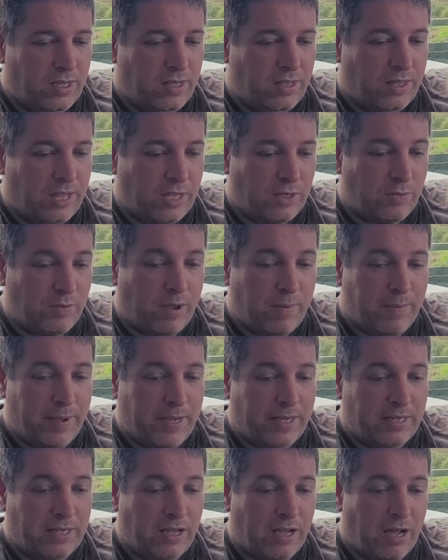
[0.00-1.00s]
that's why I
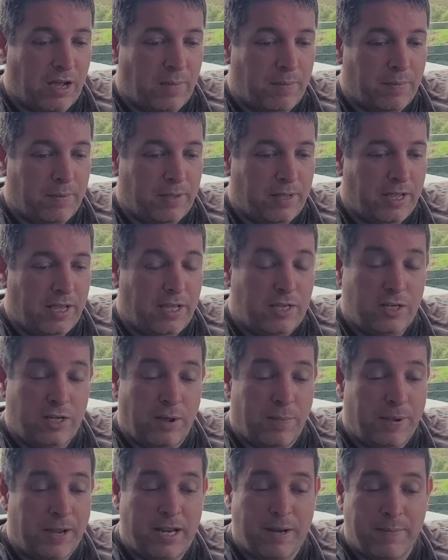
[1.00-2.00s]
picked it up.
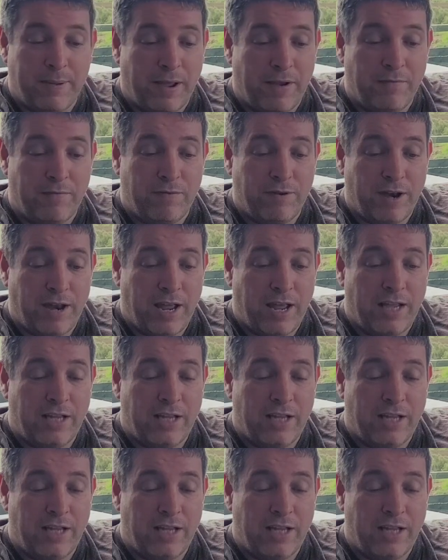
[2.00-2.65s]
I paid £1 for it.